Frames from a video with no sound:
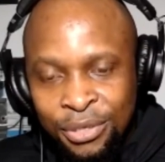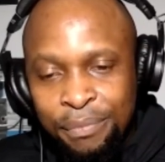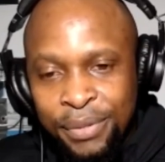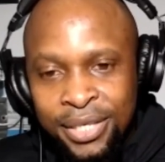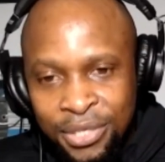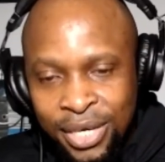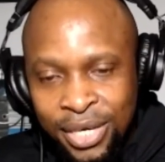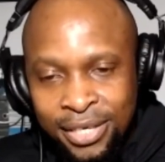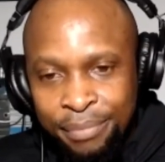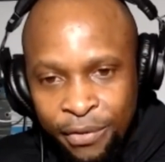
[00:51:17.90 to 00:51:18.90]
topic
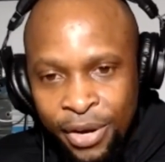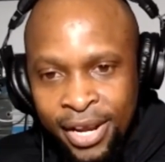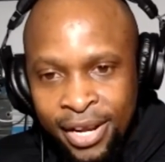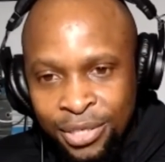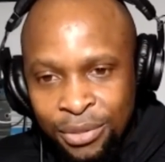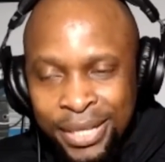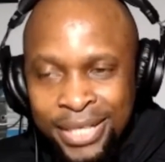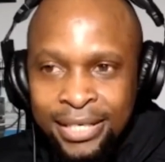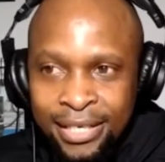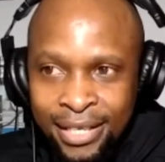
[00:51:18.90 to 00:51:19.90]
structure beforehand. So
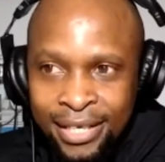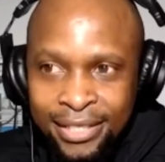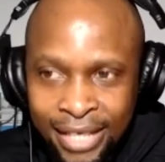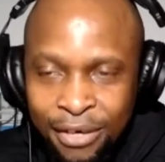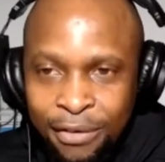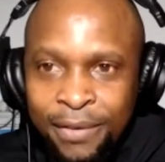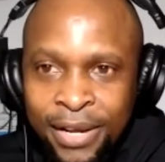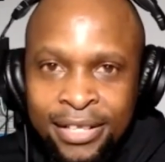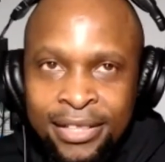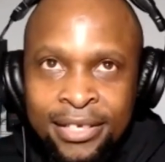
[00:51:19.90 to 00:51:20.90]
basically that's kind of
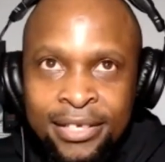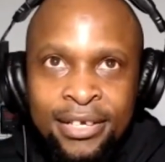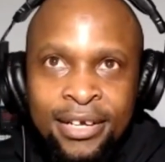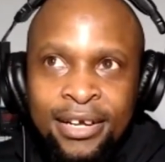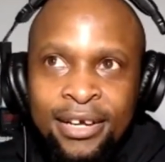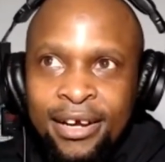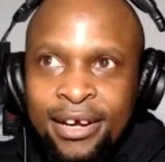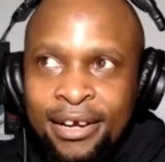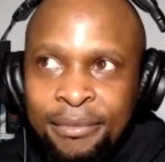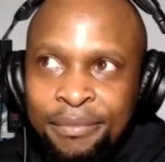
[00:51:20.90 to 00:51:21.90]
like the
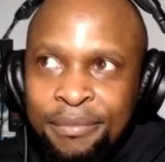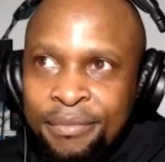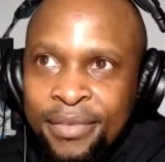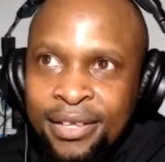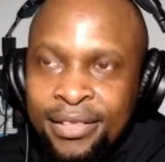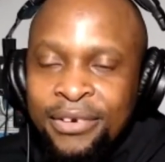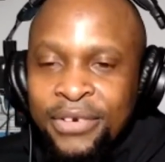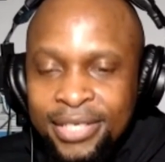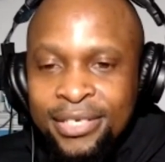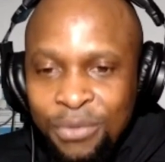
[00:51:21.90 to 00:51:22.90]

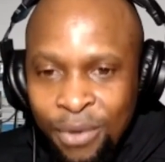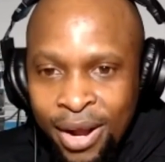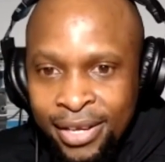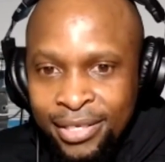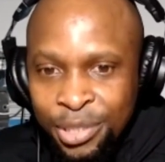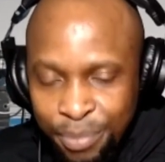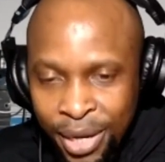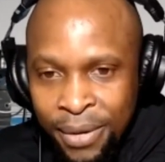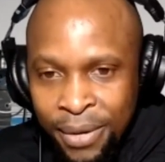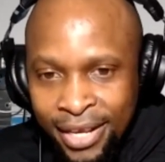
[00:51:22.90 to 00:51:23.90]
reason why
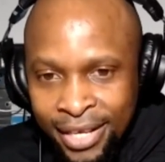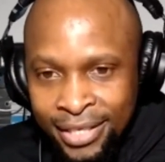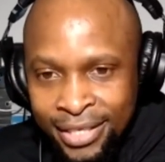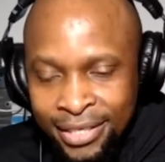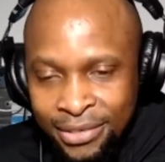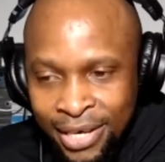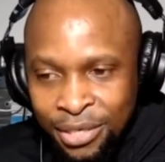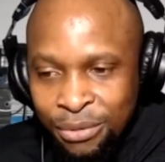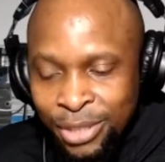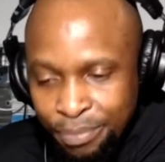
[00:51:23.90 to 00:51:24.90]
Sparkplug exists, right?
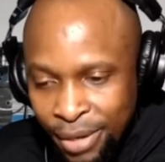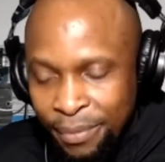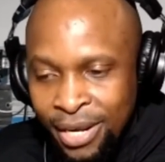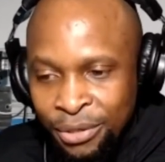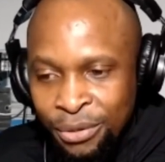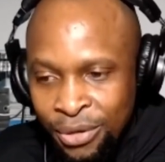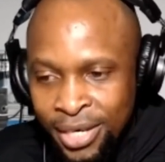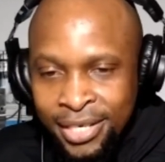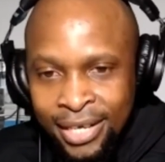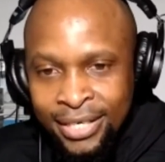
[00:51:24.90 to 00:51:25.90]
So with Sparkplug, you
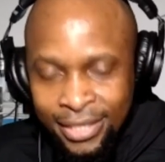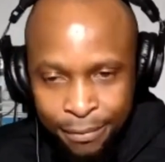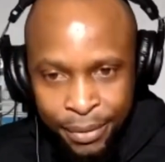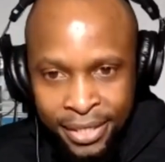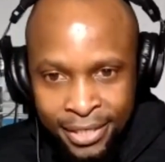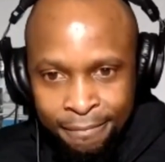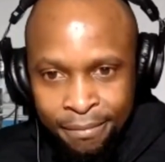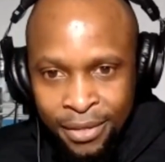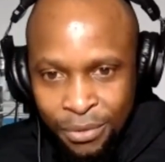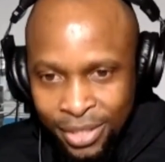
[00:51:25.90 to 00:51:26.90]
already anticipate
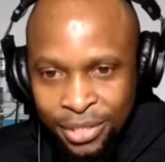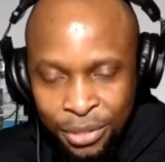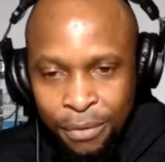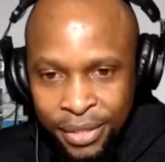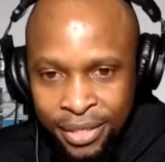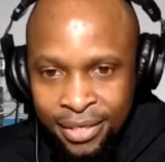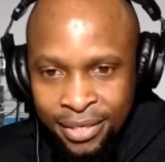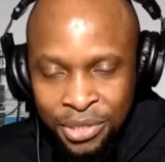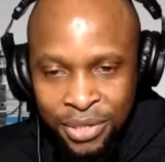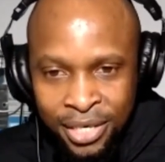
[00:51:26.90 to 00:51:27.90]
what topic
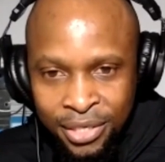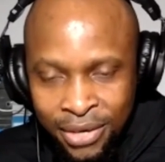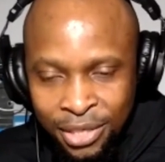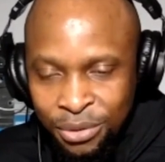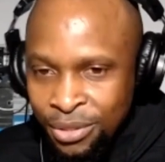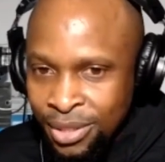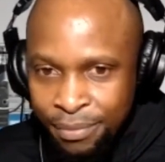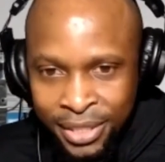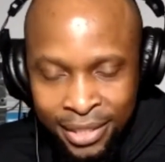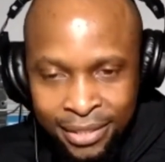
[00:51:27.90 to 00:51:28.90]
structure, right? So you
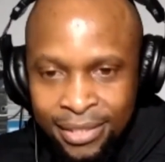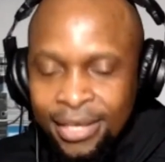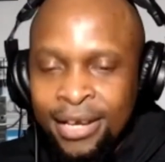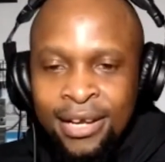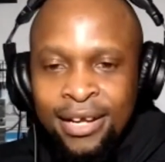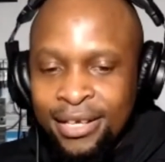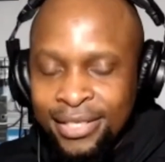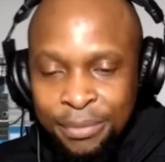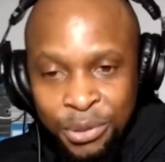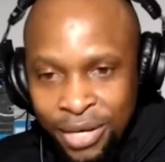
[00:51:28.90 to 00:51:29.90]
simply just
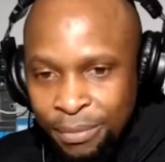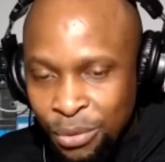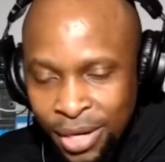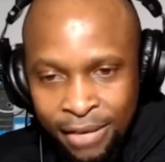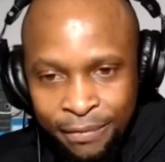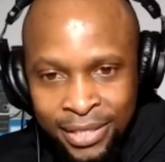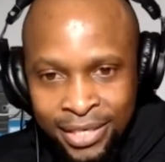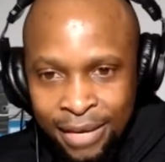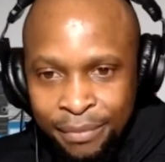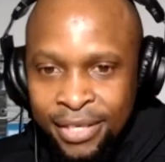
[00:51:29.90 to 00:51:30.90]
subscribe to whatever is
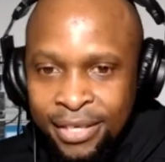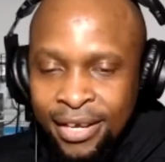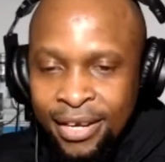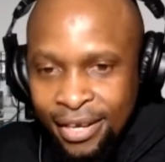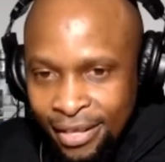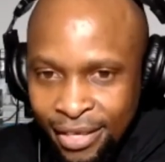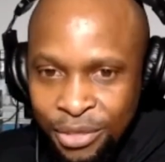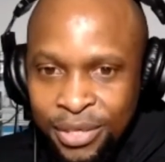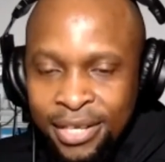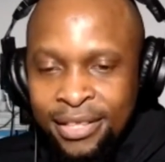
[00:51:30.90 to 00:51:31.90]
coming, and then
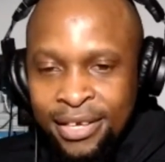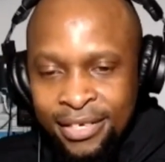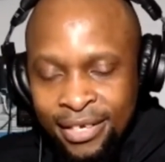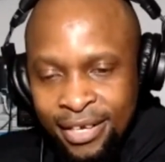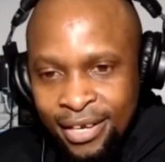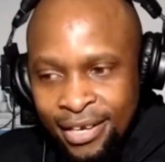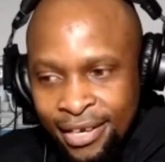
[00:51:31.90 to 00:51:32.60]
you can then